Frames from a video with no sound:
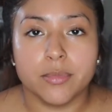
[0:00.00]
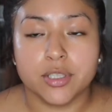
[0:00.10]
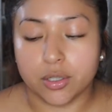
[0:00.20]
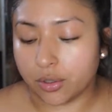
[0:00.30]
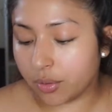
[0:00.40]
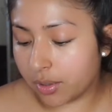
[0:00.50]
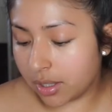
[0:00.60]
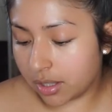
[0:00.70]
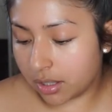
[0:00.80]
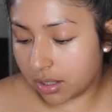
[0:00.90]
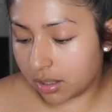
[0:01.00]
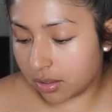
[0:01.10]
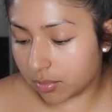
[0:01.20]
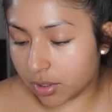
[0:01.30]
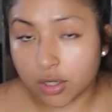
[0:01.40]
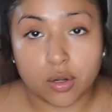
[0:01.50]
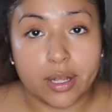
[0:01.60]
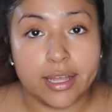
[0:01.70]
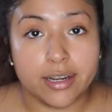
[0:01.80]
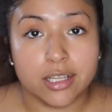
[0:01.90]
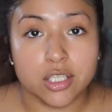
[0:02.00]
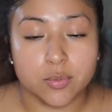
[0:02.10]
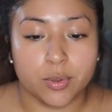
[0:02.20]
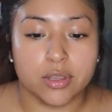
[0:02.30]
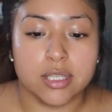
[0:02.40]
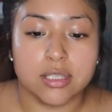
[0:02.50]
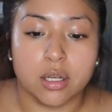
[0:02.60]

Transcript: So we're gonna go ahead and just put this